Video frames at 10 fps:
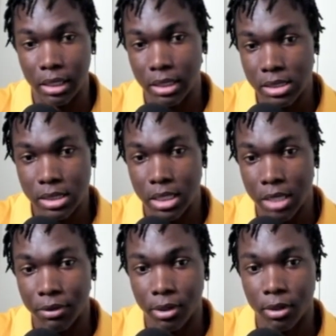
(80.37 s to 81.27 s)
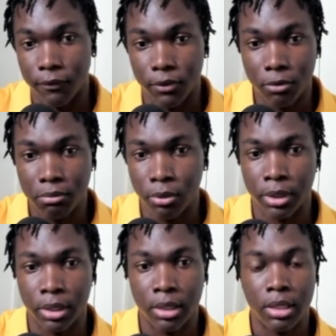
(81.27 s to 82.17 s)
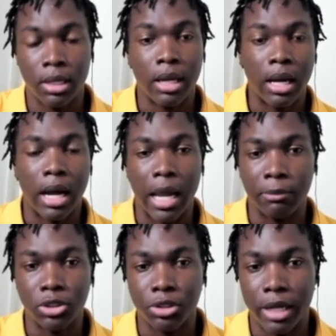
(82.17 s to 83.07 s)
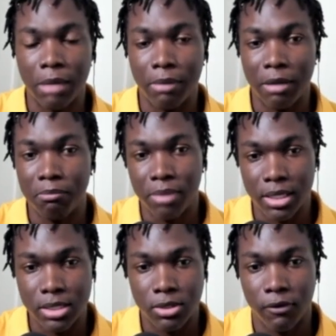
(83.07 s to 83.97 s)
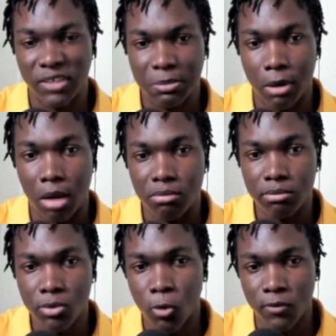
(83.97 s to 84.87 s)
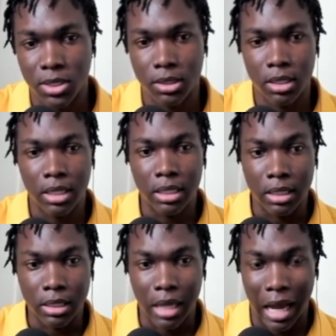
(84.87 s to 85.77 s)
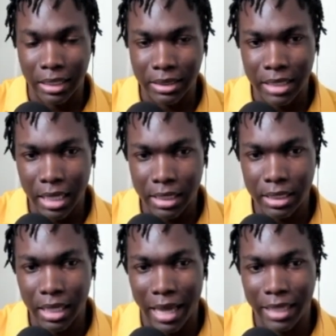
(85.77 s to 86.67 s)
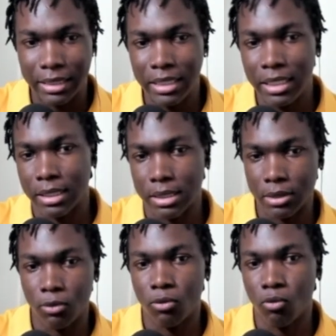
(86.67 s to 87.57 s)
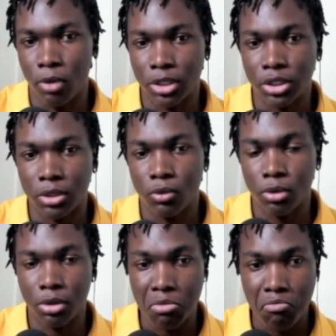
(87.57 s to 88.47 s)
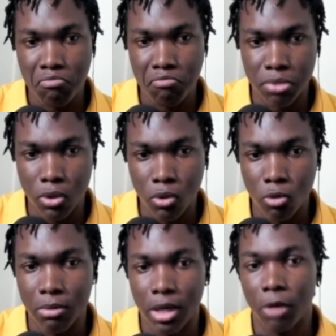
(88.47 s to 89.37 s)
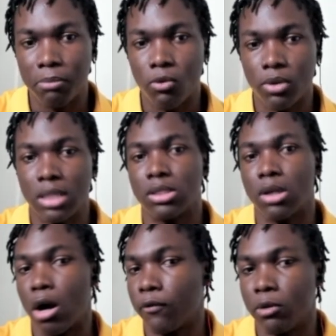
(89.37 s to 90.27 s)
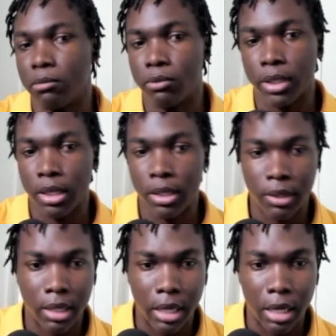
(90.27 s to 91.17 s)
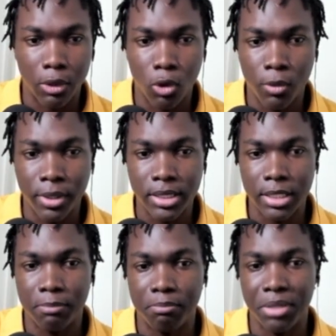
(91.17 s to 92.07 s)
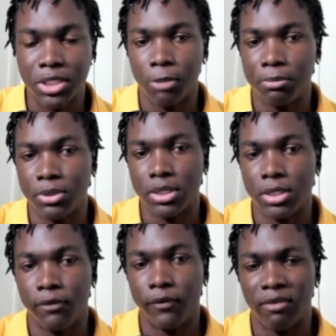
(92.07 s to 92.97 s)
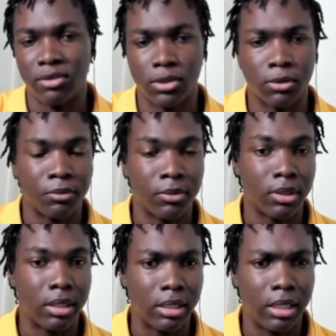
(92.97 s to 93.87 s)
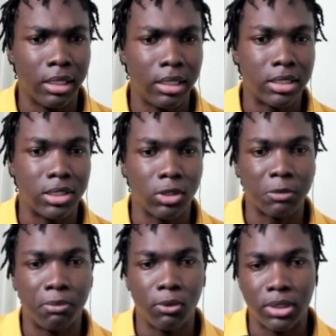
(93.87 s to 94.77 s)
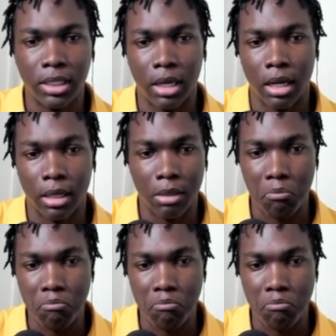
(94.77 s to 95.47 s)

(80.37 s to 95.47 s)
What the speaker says: this area of the board. I am trying my best to spot moves, attacking ideas, which could blow my opponents off the board. And now we see bishop to c5. So again, it's just putting a